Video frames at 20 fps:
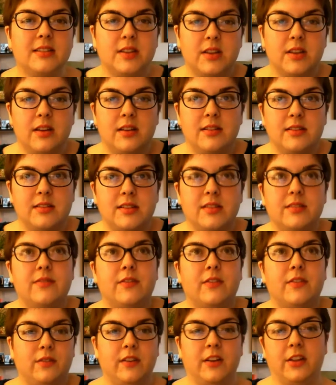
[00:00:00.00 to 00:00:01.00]
to
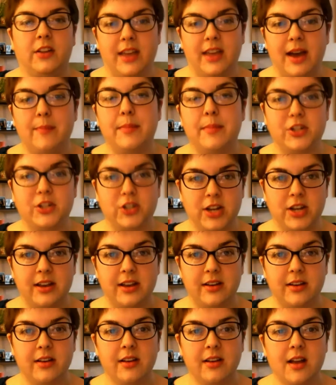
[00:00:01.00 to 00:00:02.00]
fulfill that
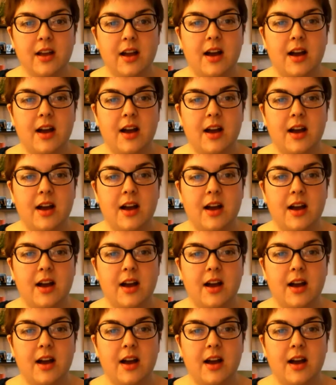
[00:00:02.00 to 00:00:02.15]
mission,